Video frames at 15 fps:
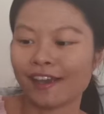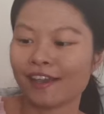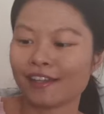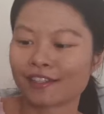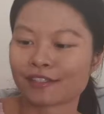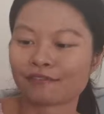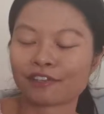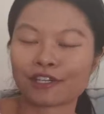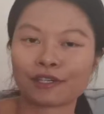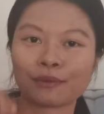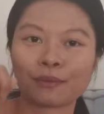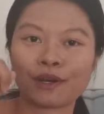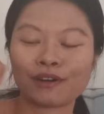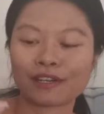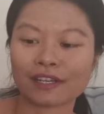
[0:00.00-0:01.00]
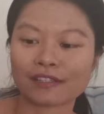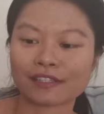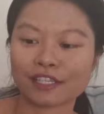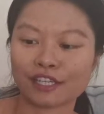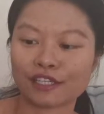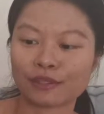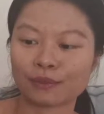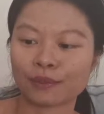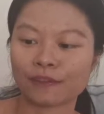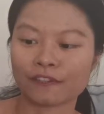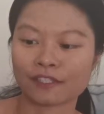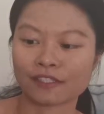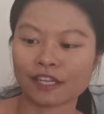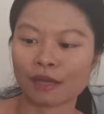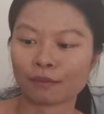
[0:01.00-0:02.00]
and it's very well contained with a
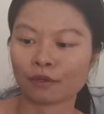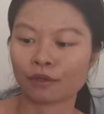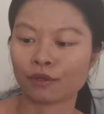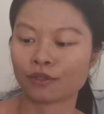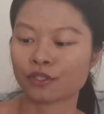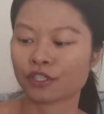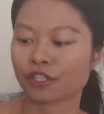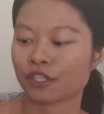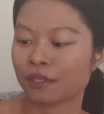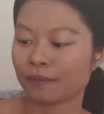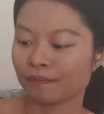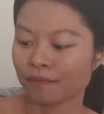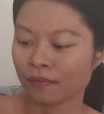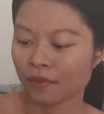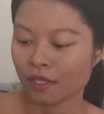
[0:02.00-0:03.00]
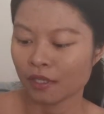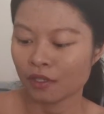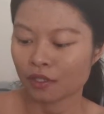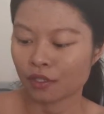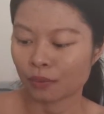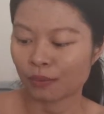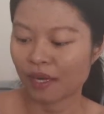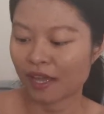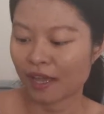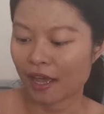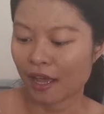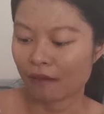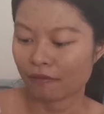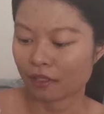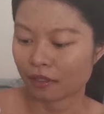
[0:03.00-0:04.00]
snap closure. So what I
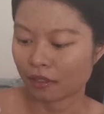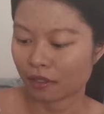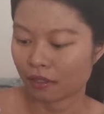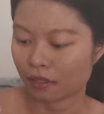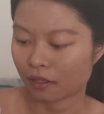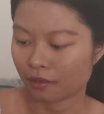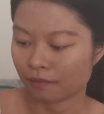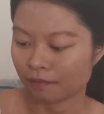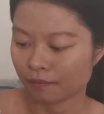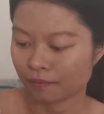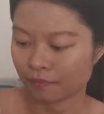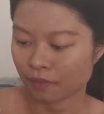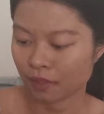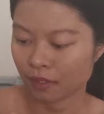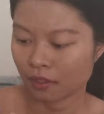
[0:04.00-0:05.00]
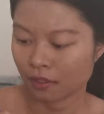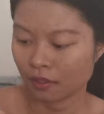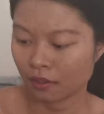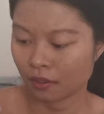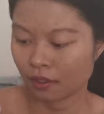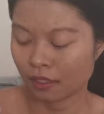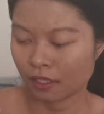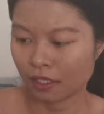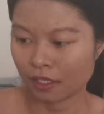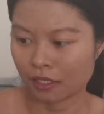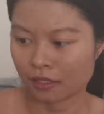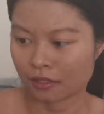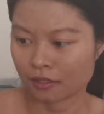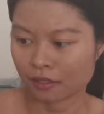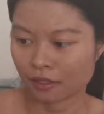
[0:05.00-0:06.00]
have in here
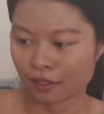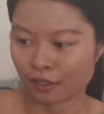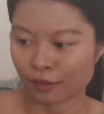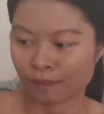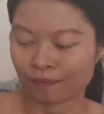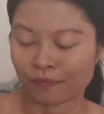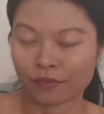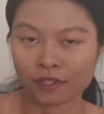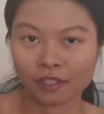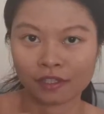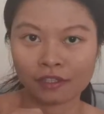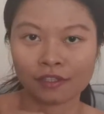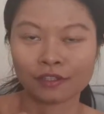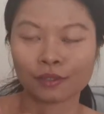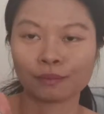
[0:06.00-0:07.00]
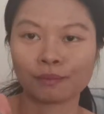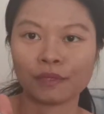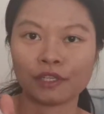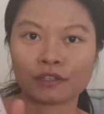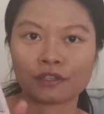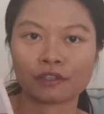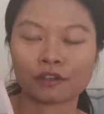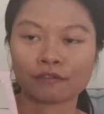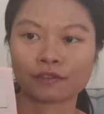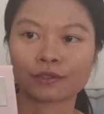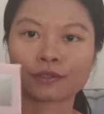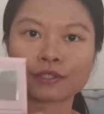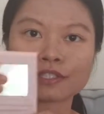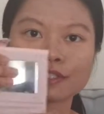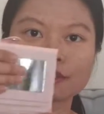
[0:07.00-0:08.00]
is a little mirror, of
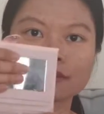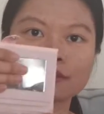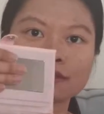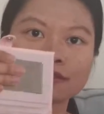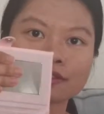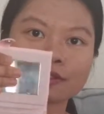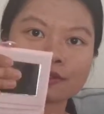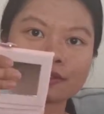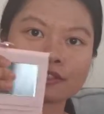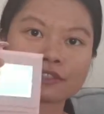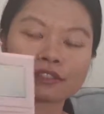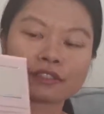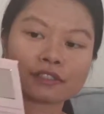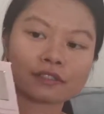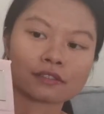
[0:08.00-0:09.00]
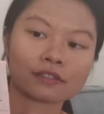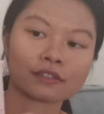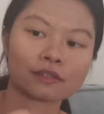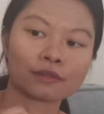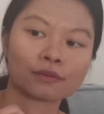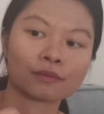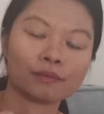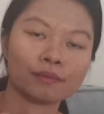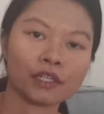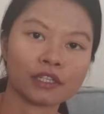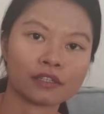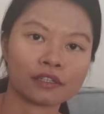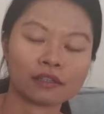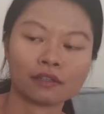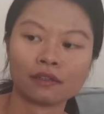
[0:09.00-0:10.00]
course. So there's this little
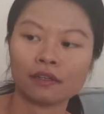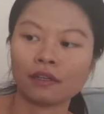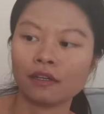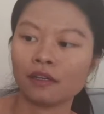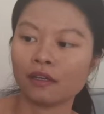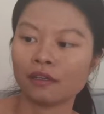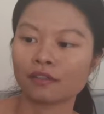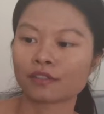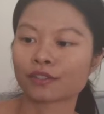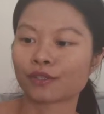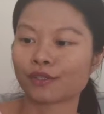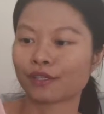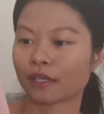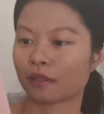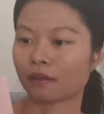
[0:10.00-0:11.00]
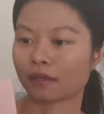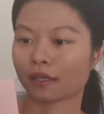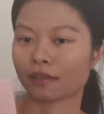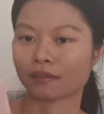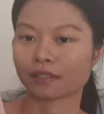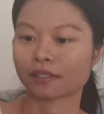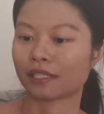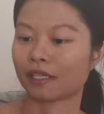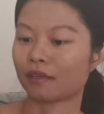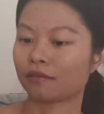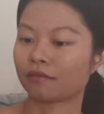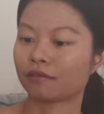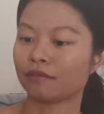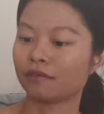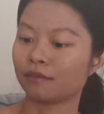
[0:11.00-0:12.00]
mirror, so you can look at
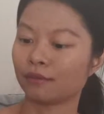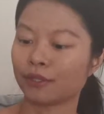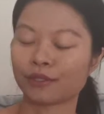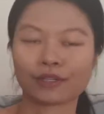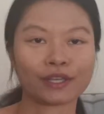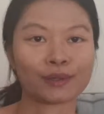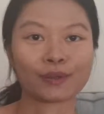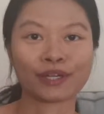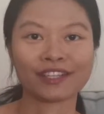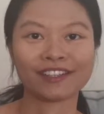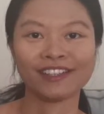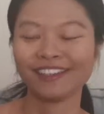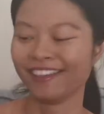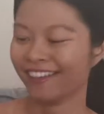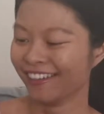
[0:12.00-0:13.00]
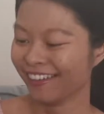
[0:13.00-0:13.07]
yourself when you get ready.